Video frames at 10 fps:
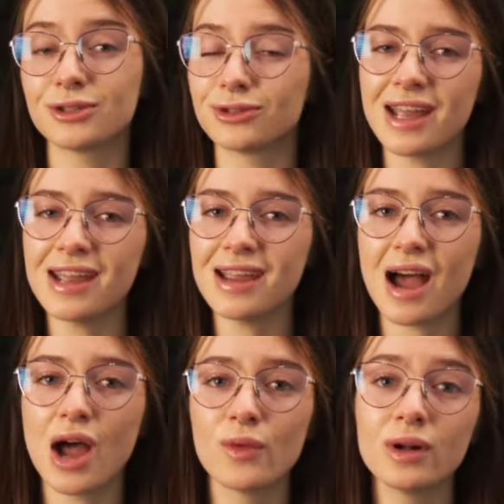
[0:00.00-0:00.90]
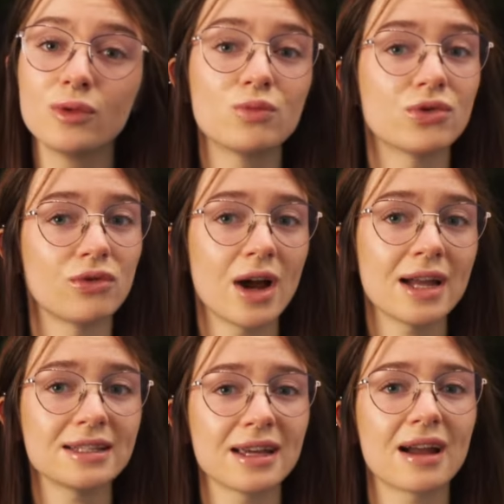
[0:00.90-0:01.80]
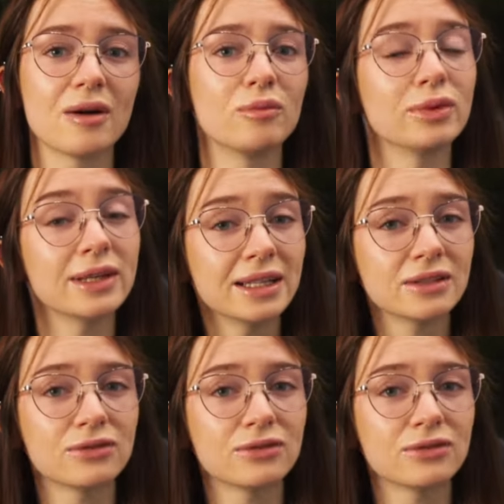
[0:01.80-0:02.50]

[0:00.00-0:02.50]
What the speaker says: Today I will provide a complete